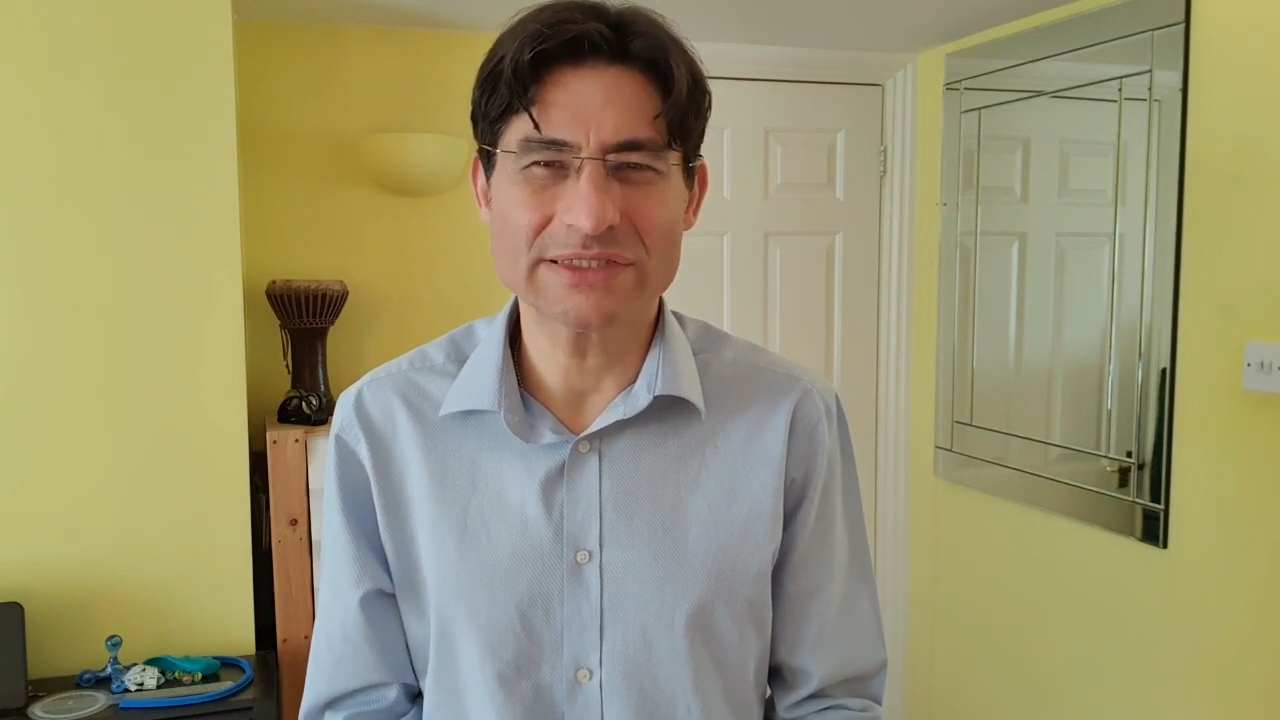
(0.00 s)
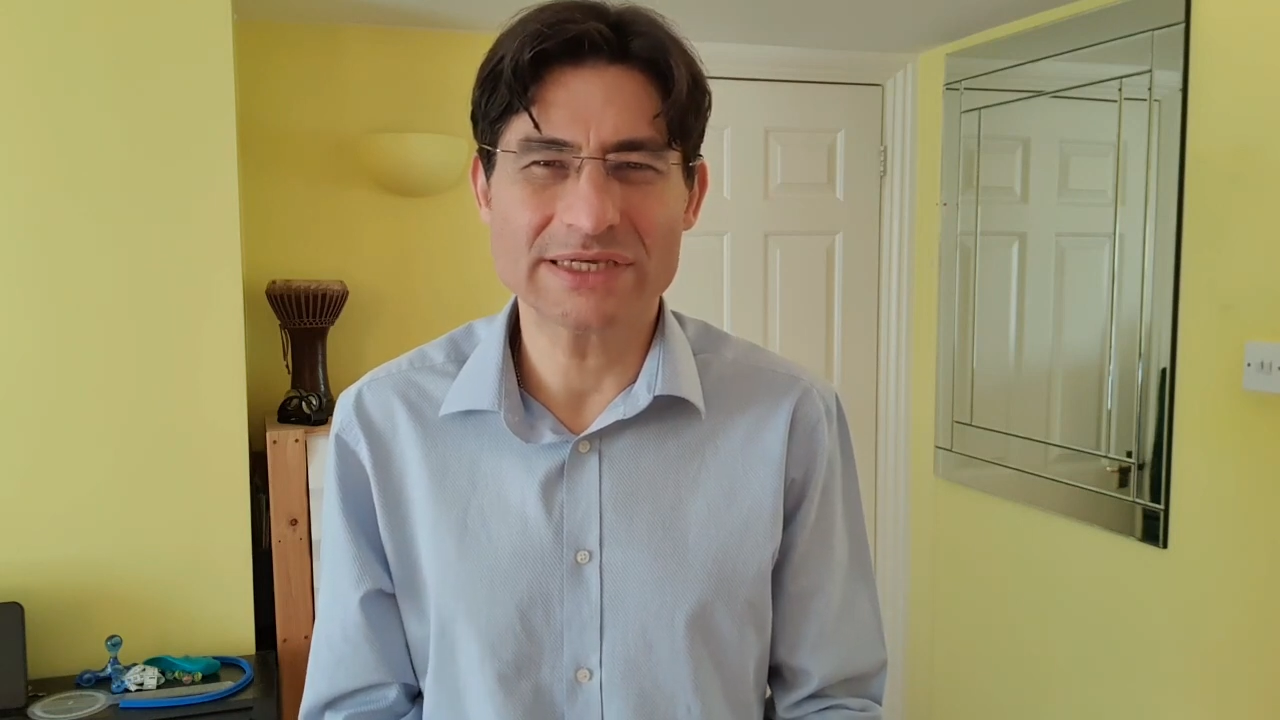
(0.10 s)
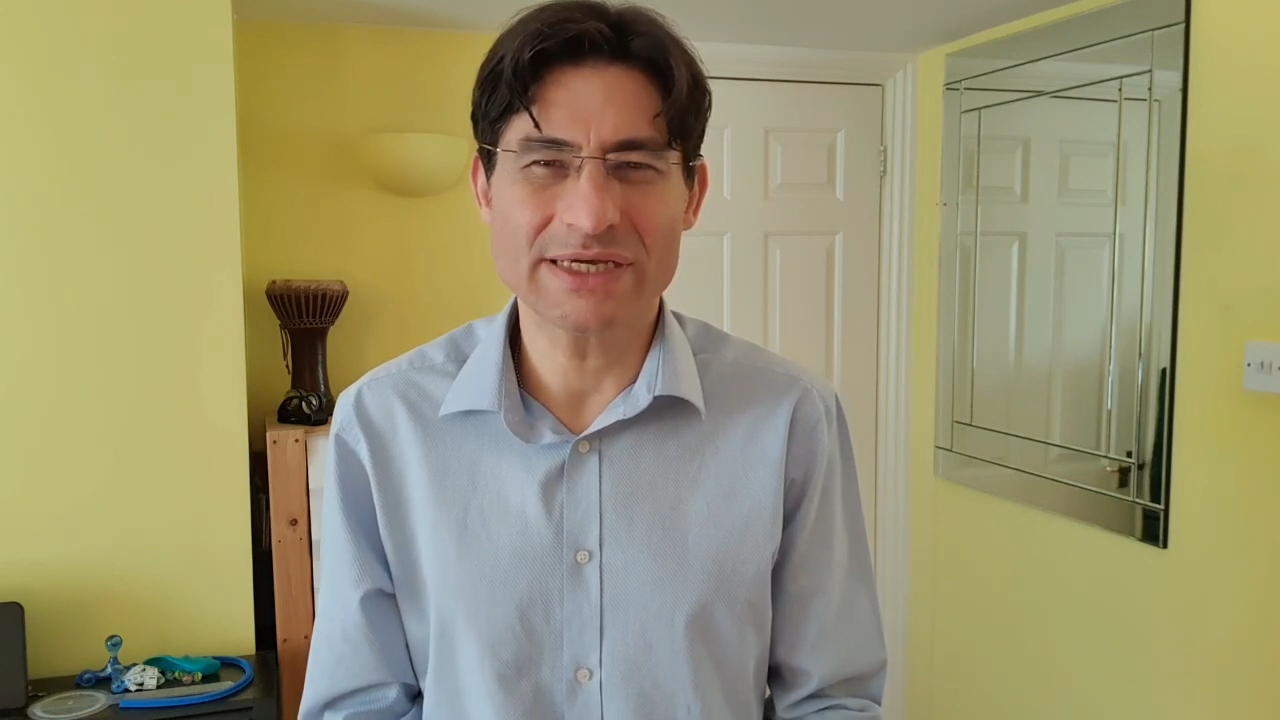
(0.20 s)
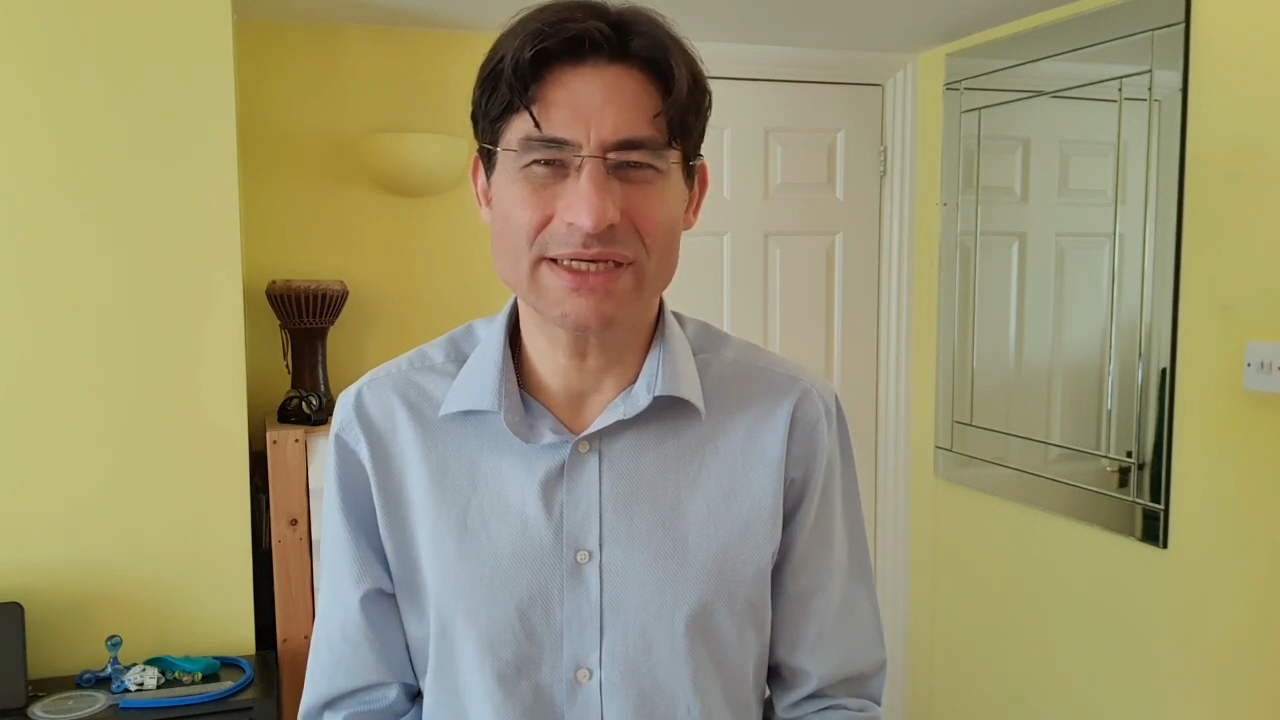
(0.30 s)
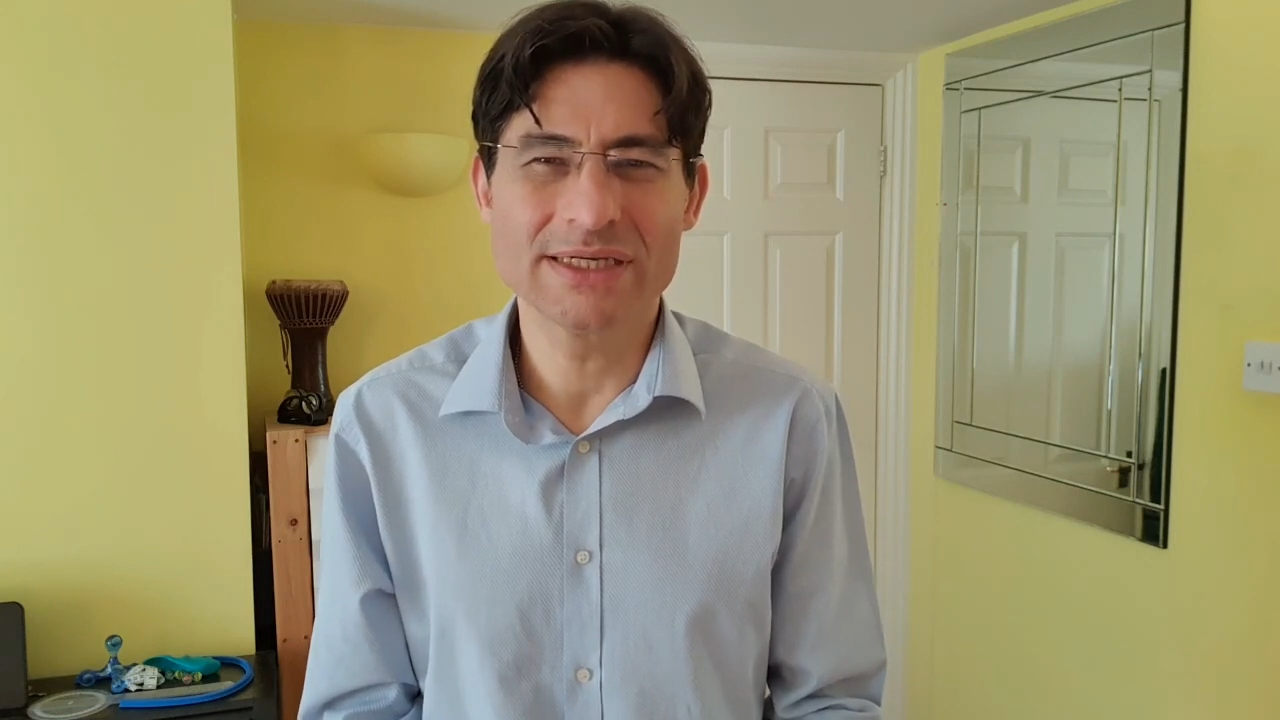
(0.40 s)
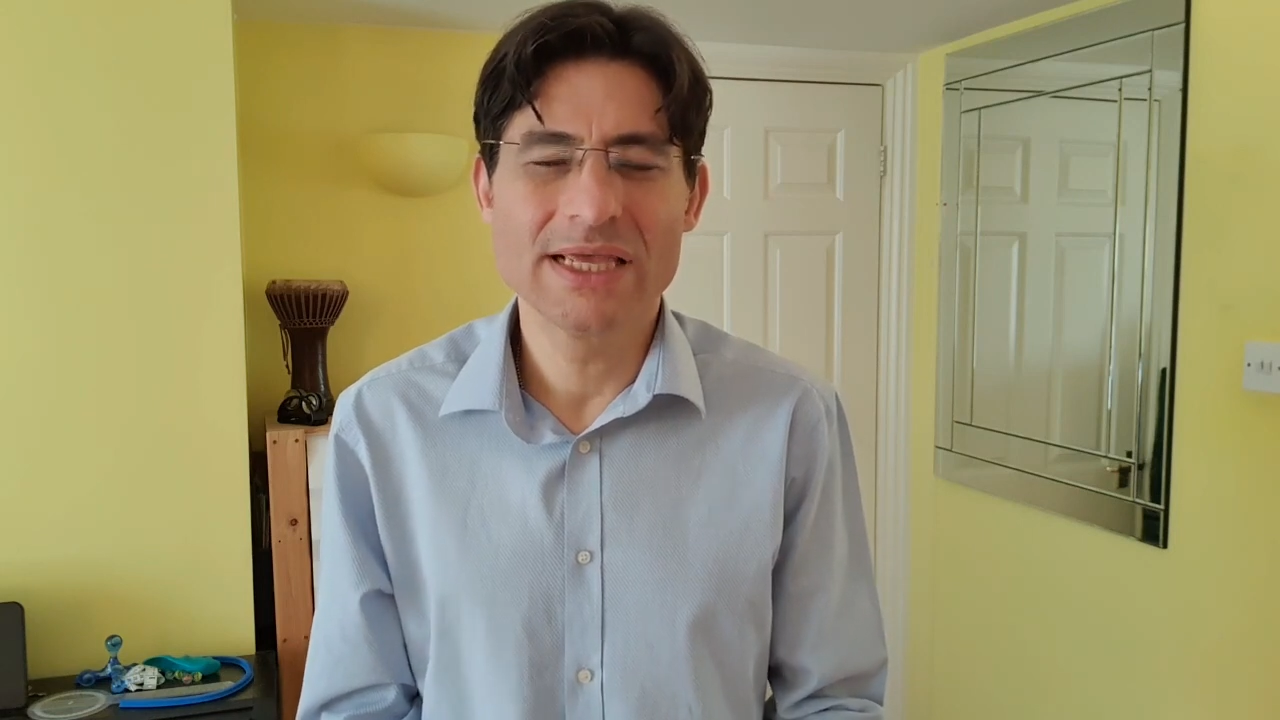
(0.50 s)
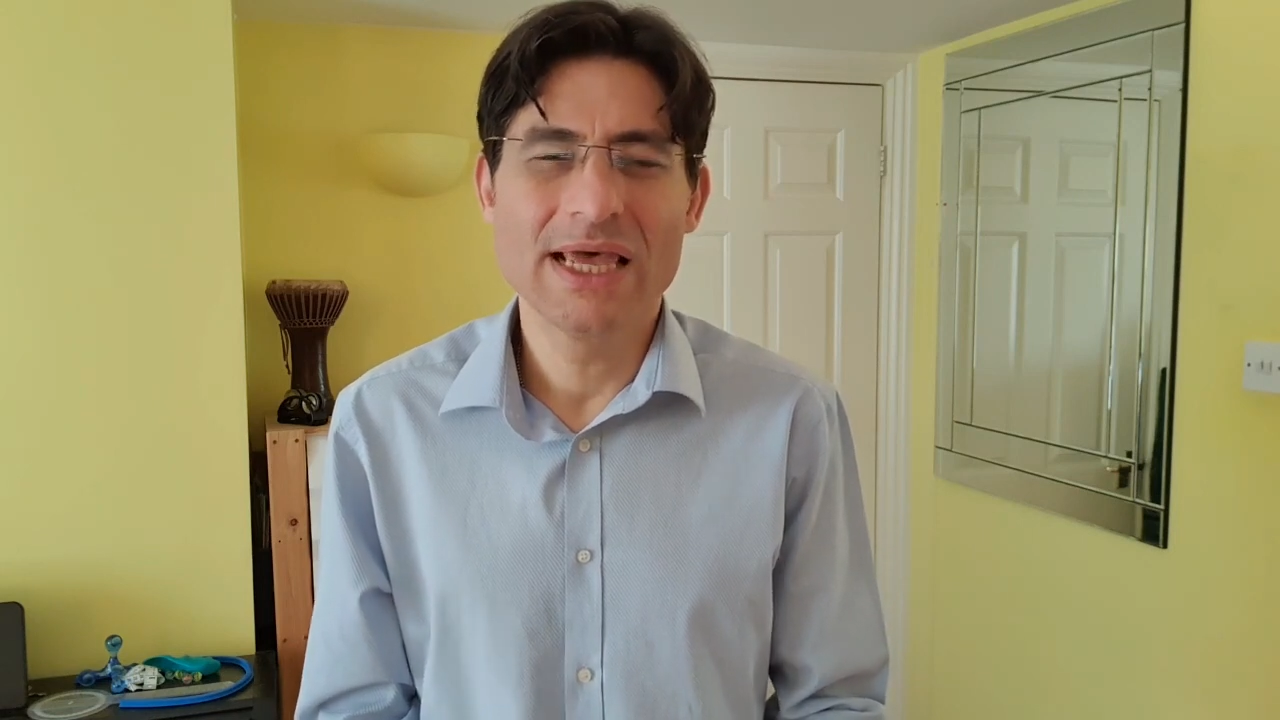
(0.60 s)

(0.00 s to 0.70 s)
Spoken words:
there.